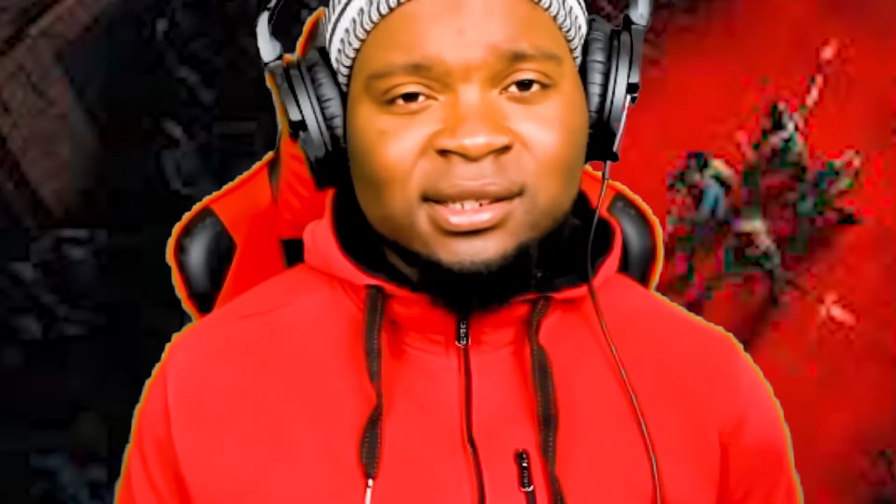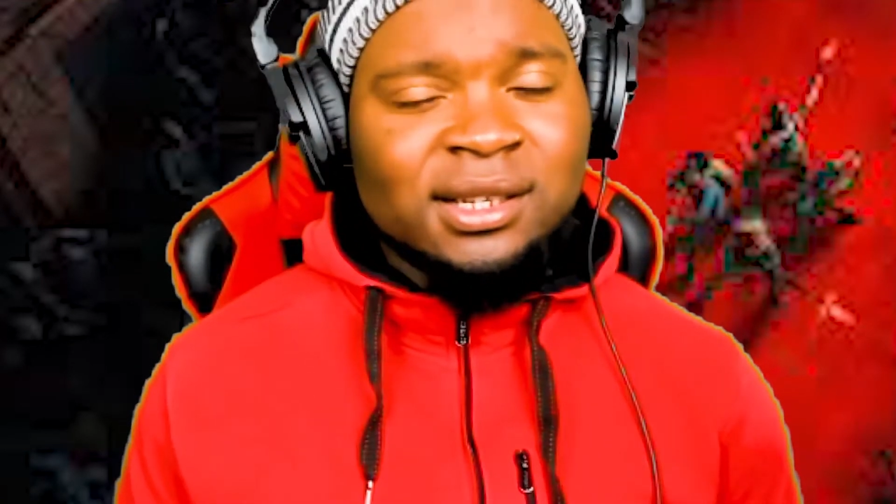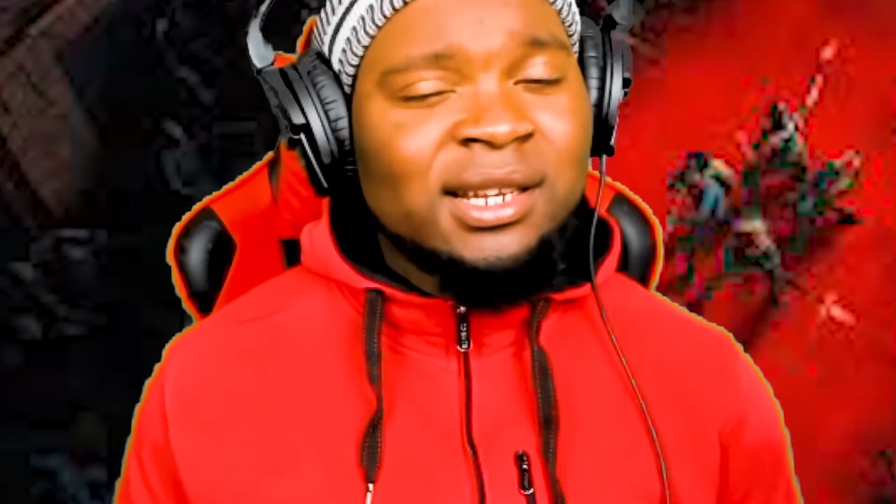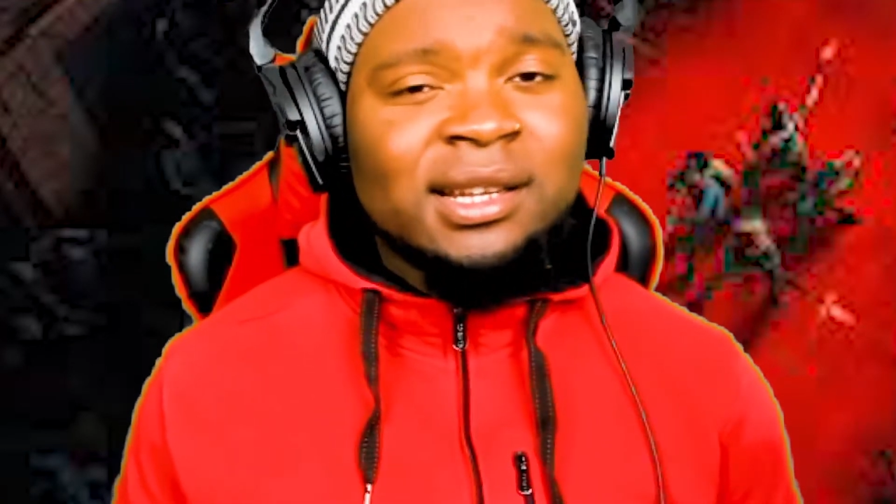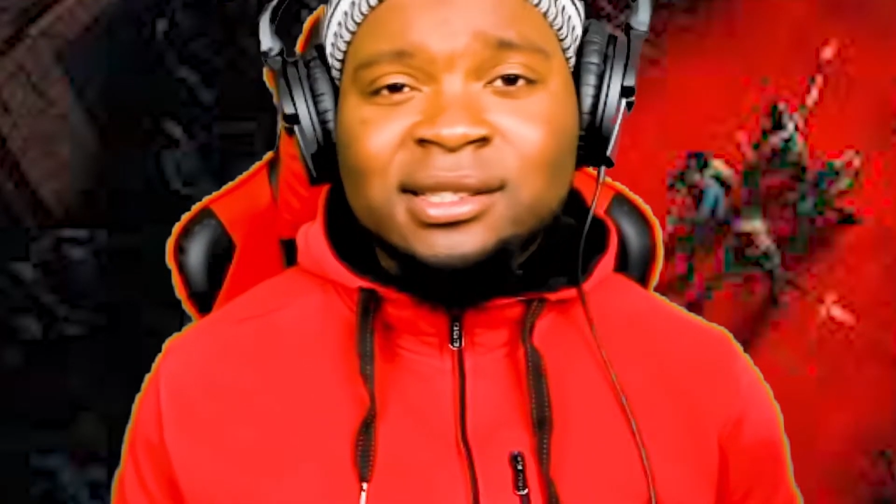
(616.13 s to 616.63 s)

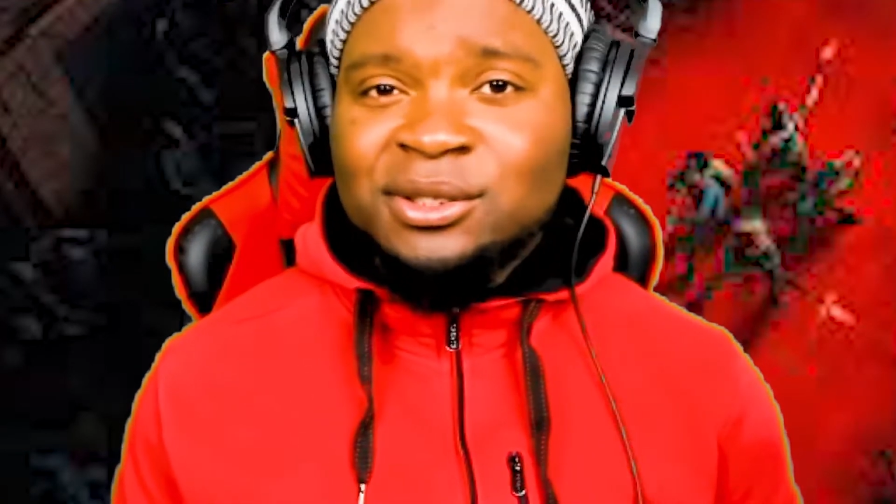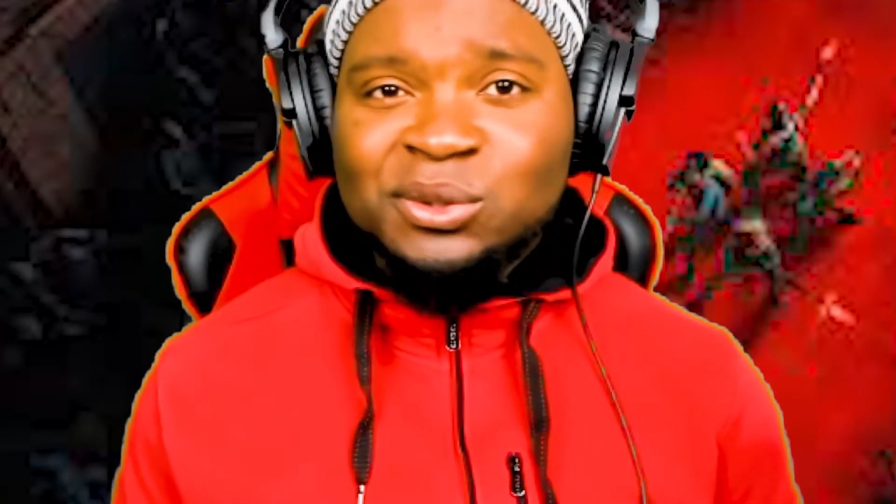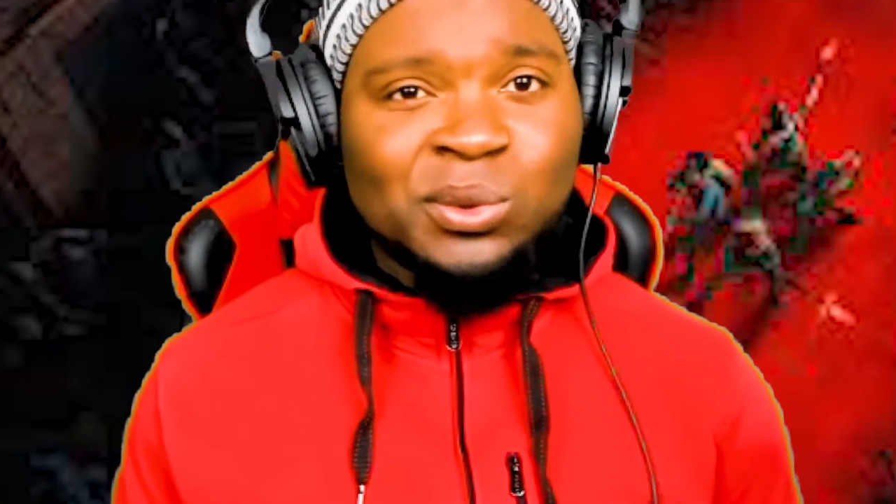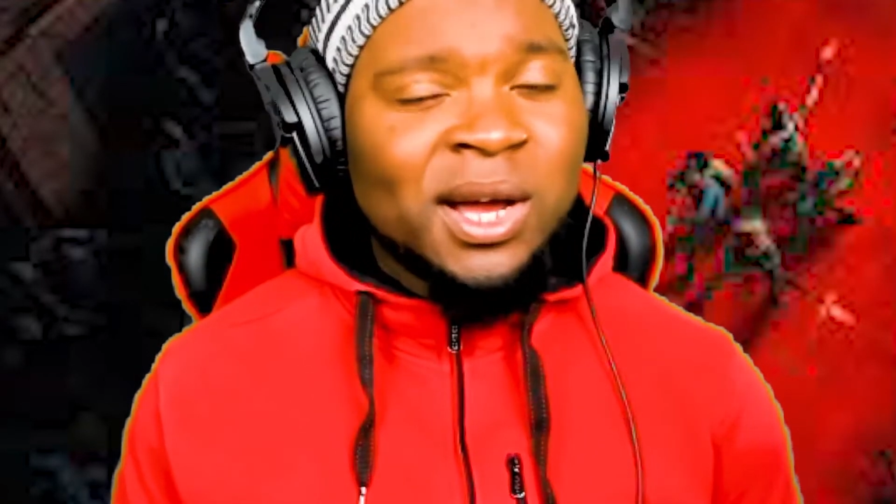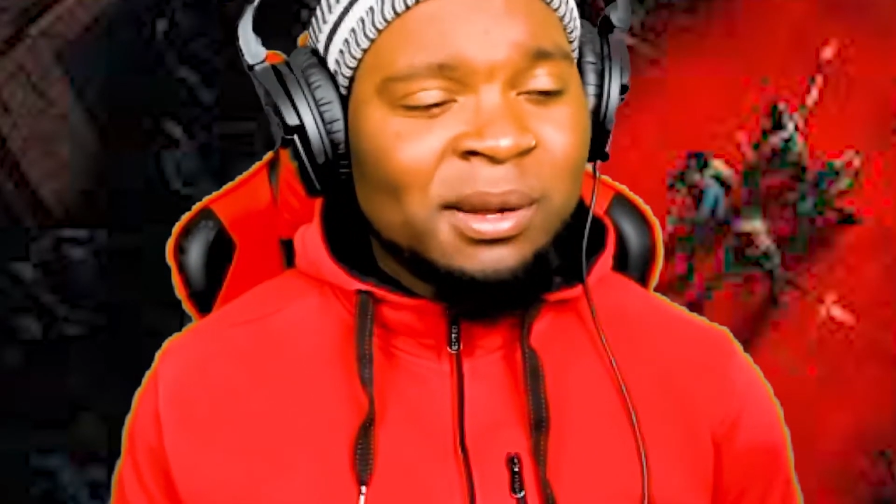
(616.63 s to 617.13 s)
And this
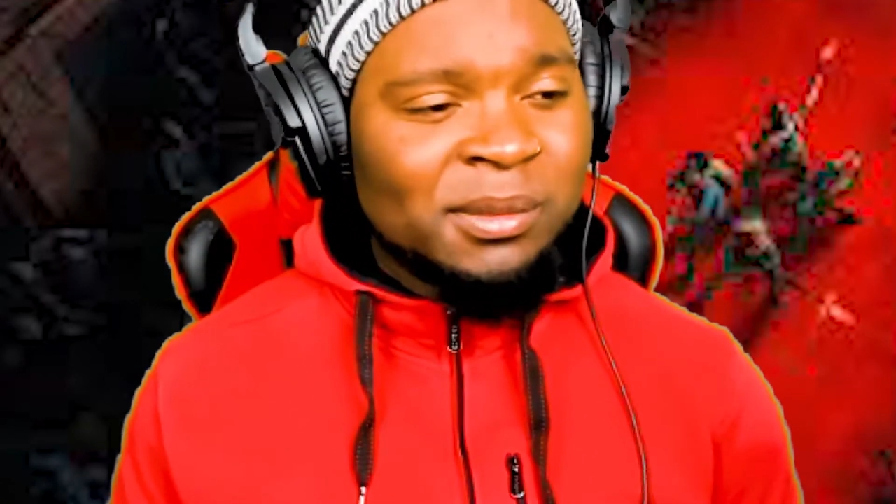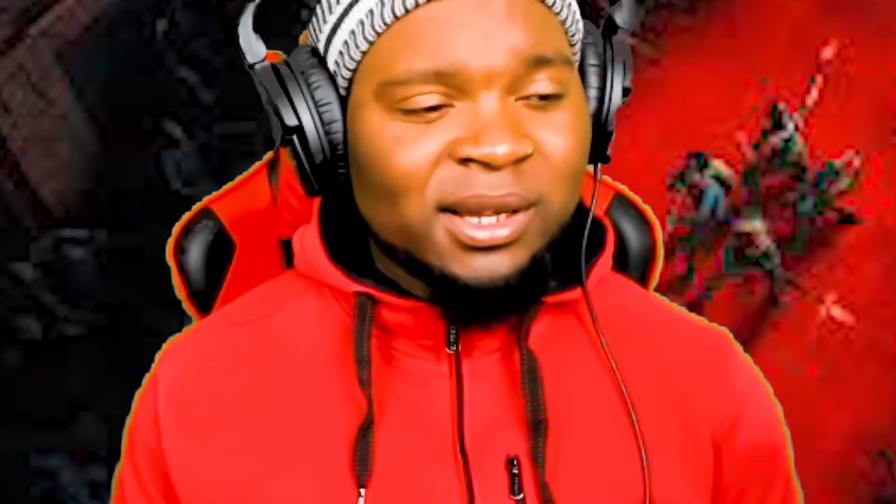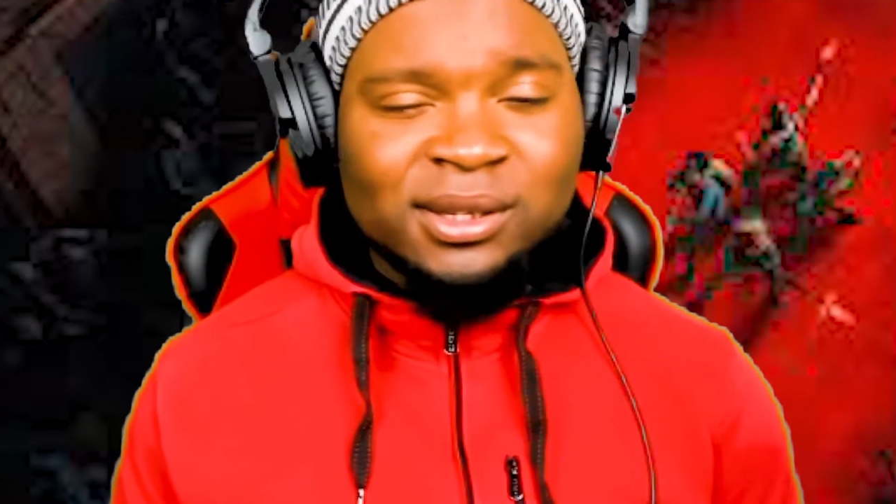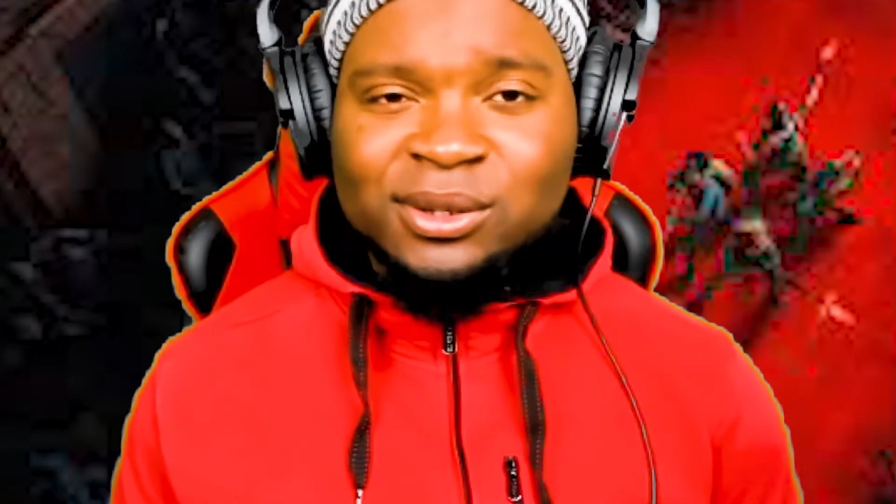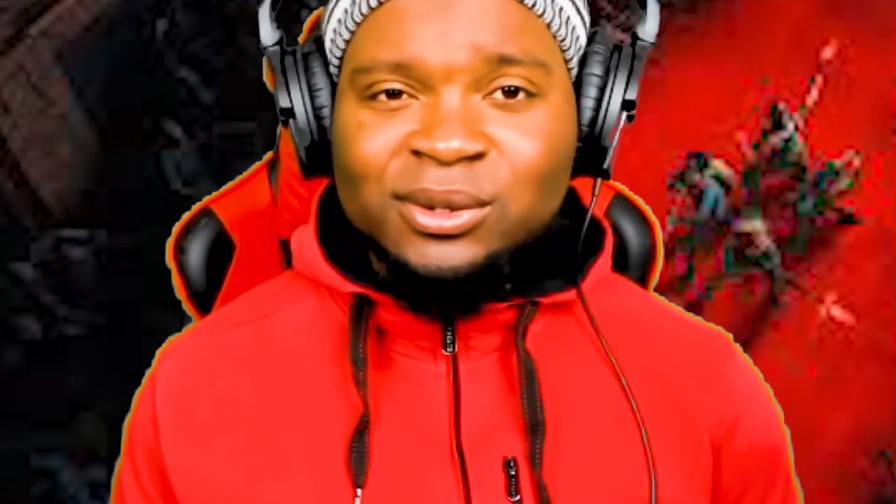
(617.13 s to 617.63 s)
is why I'm
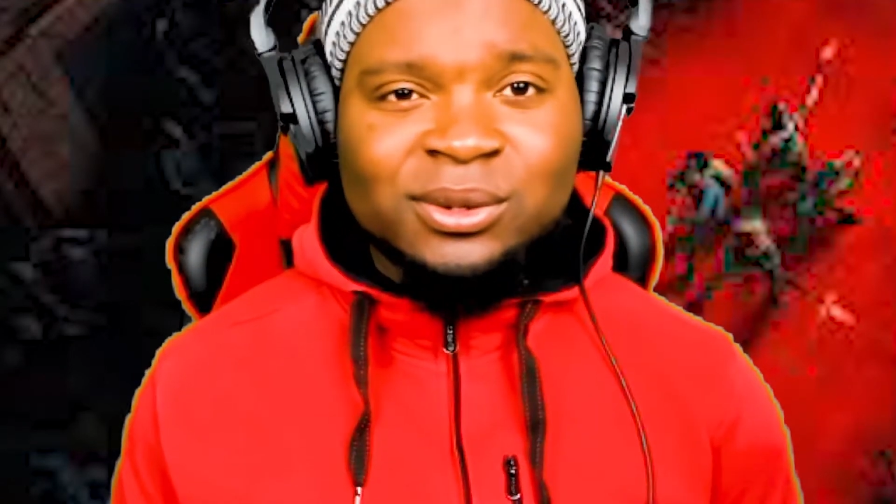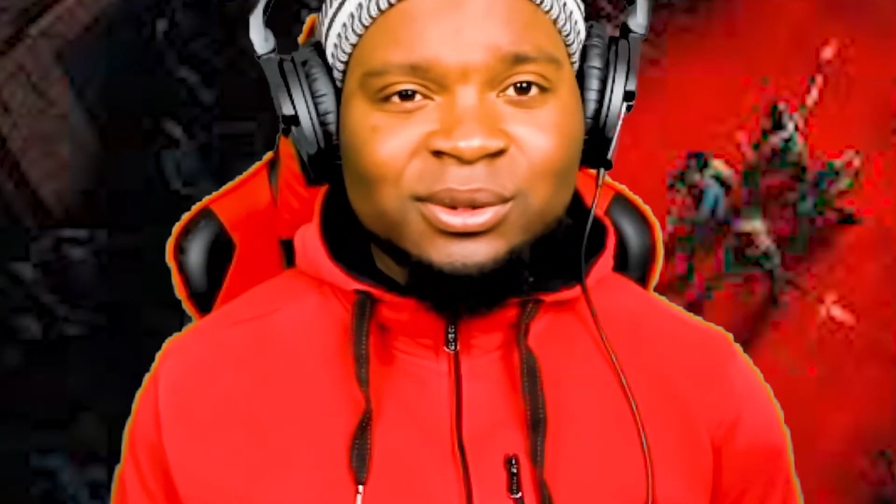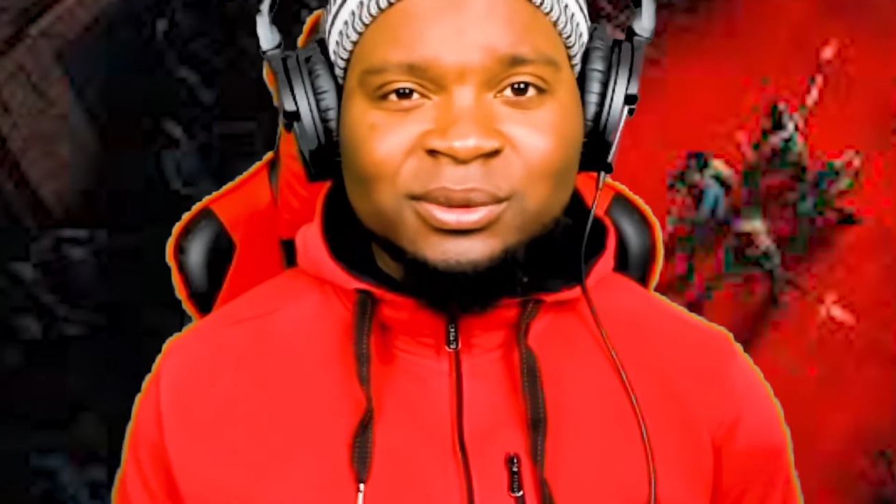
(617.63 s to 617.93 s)
like, yo,